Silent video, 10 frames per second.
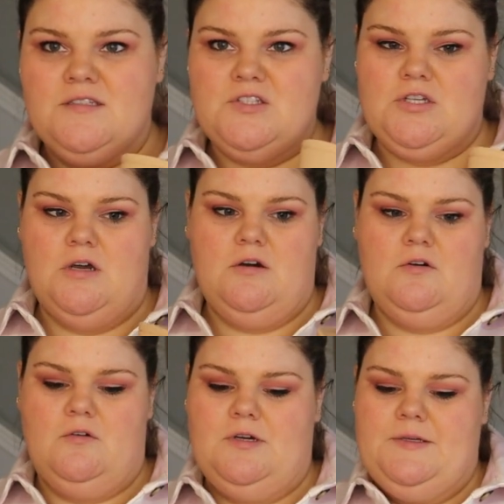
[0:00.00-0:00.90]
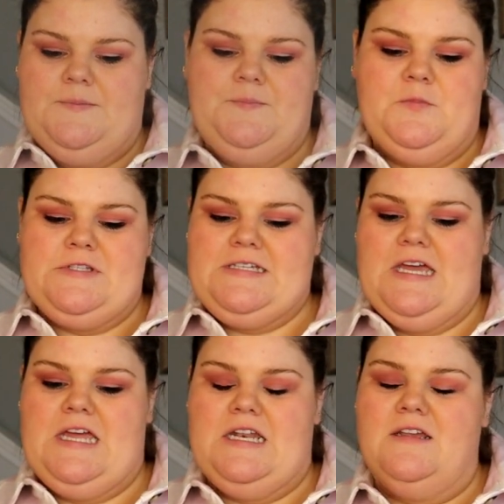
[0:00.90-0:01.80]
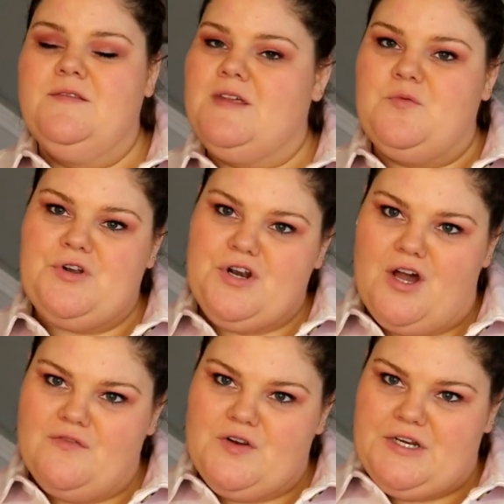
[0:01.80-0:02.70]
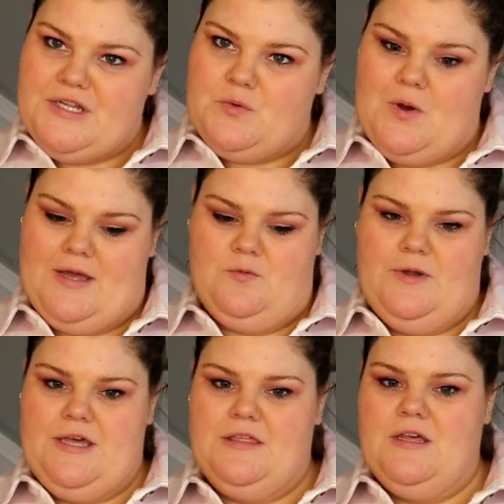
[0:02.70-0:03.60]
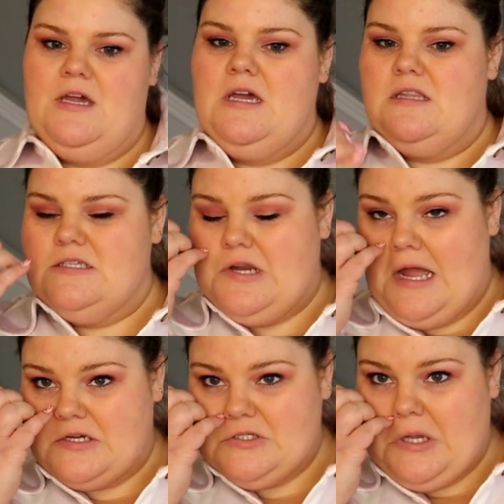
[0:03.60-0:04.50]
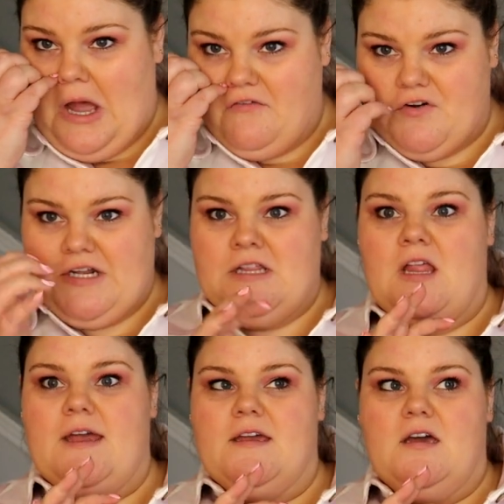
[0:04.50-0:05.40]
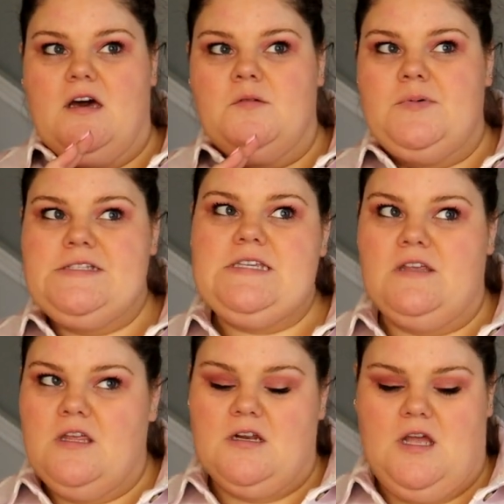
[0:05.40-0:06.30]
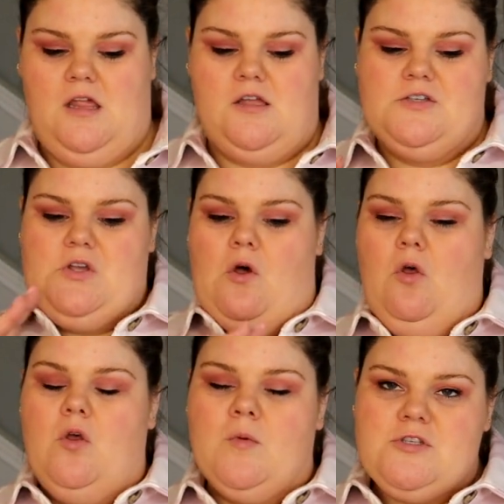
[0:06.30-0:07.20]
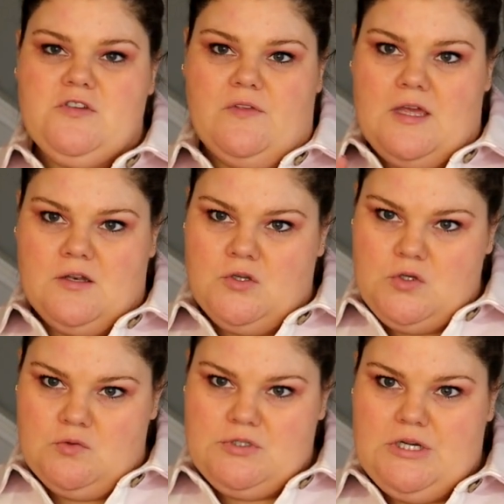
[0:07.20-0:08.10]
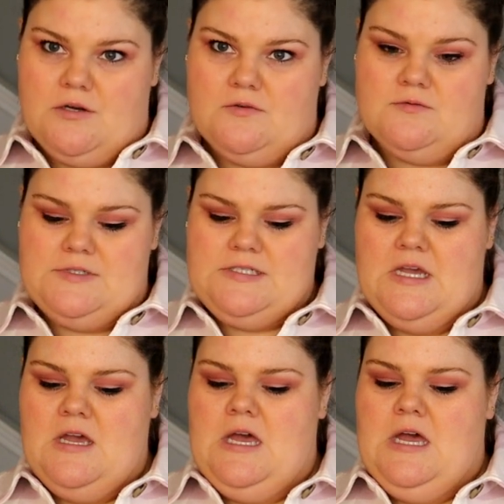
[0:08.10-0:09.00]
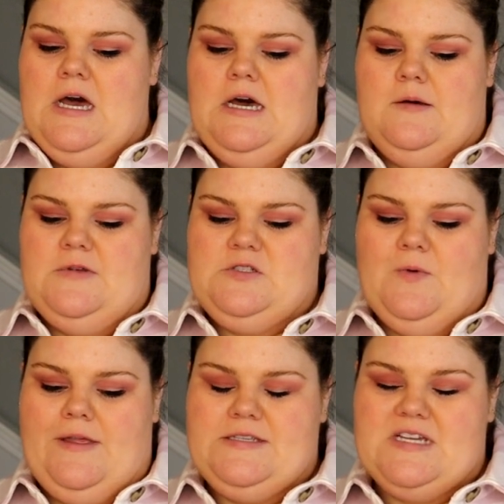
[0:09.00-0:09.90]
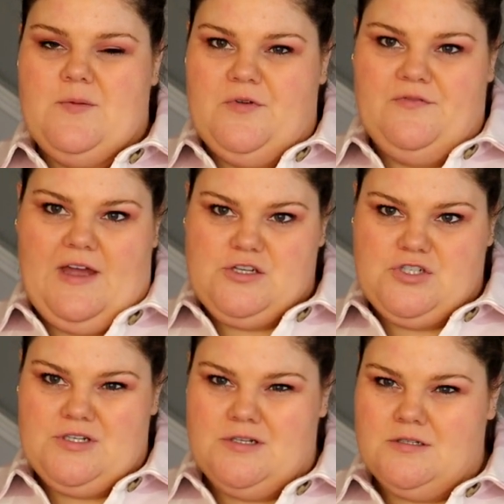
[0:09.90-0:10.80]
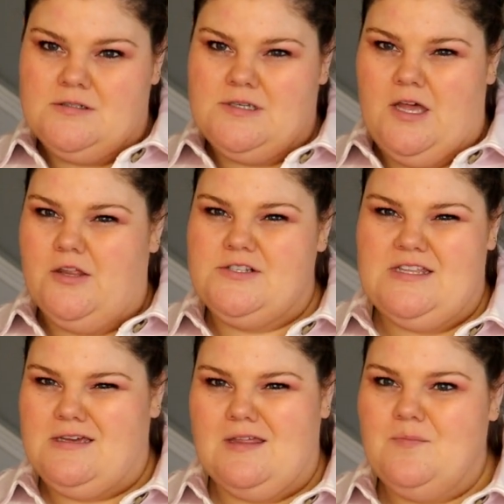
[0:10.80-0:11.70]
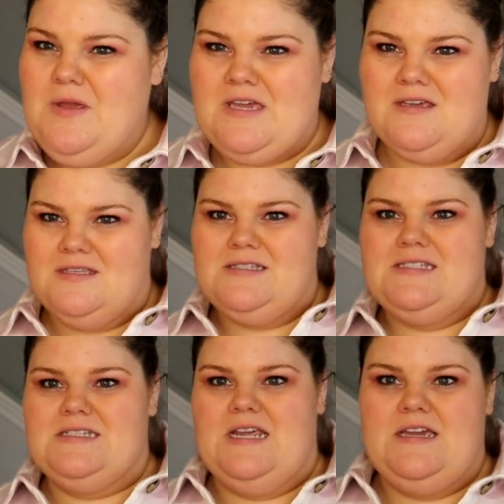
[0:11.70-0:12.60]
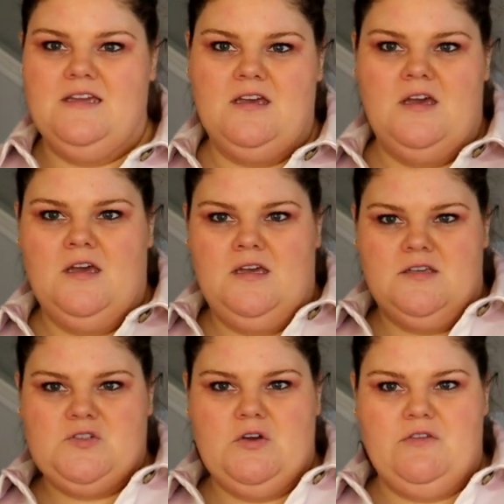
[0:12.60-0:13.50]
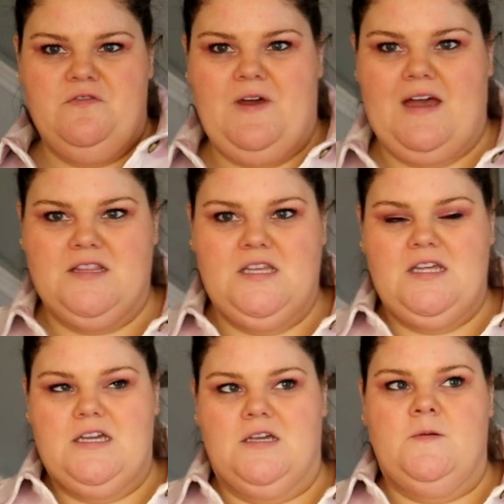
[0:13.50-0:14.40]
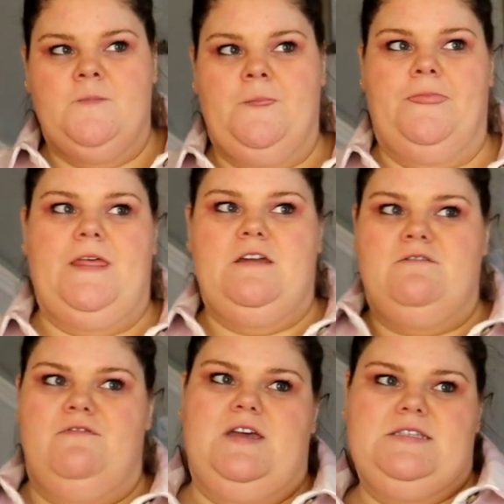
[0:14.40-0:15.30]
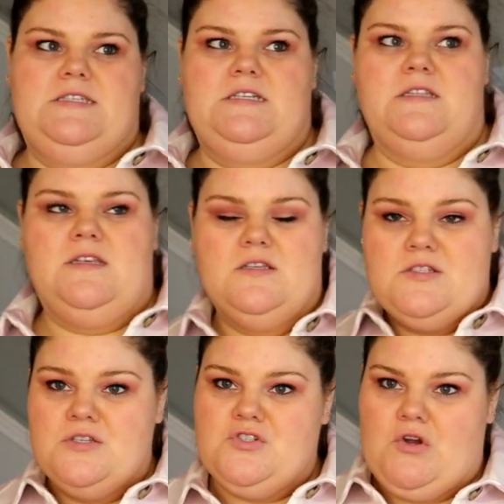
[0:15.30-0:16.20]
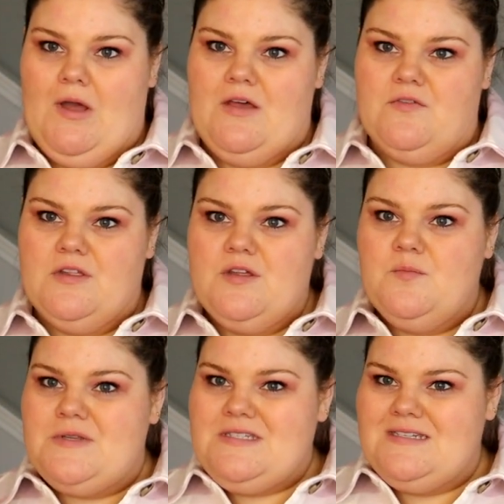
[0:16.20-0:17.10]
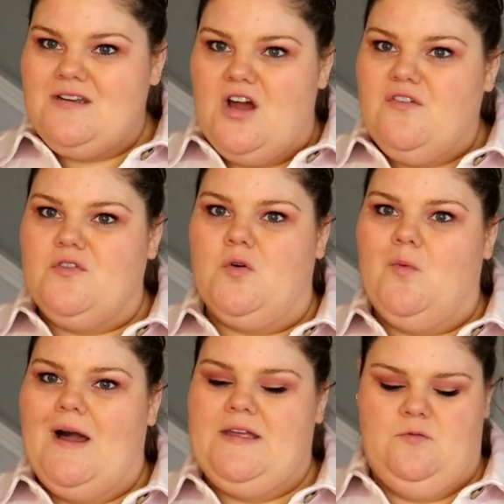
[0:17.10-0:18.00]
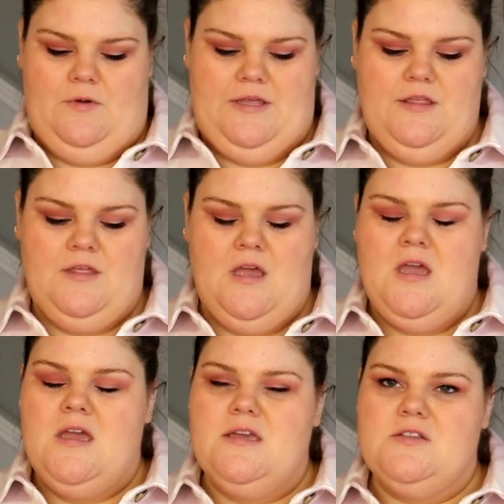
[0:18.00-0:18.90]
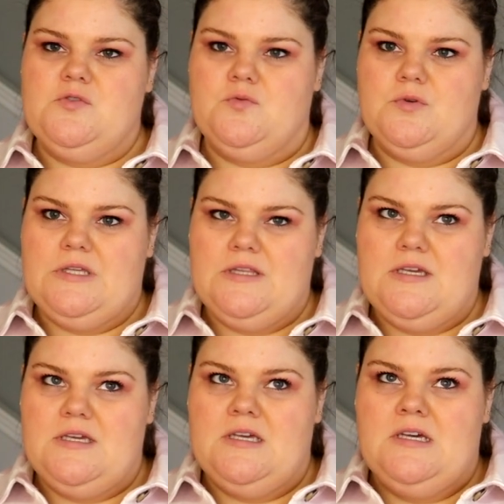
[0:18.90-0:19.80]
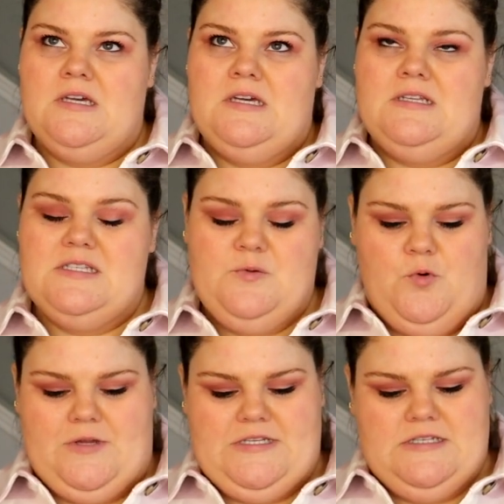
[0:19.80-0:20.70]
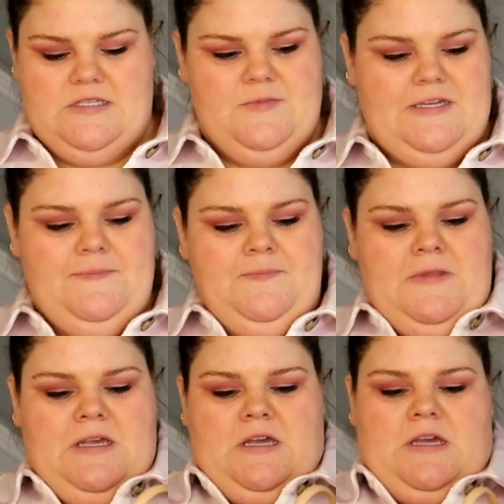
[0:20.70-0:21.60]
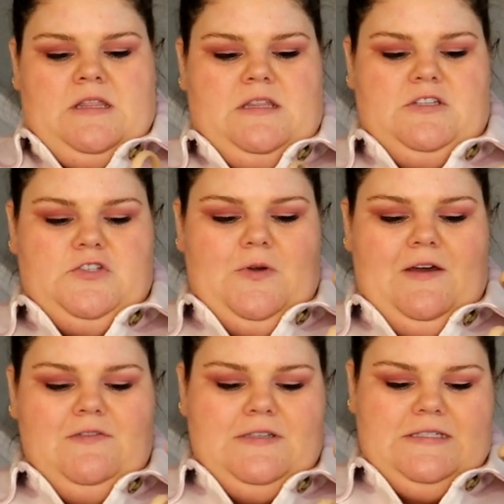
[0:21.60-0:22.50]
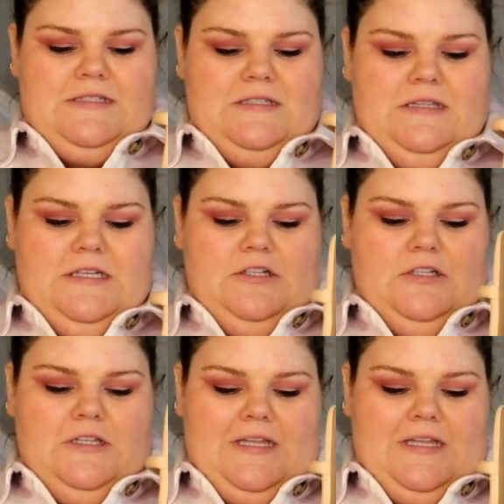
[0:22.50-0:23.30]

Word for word: So once again, they weren't offered in wide width. These are actually offered in like a bazillion colors, a whole bunch of like nude tones, um, as well as a couple fashion colors, I think like pink and snake. So the fact that like they invested in these so heavily but didn't offer a wide width is really disappointing to me. They do have this little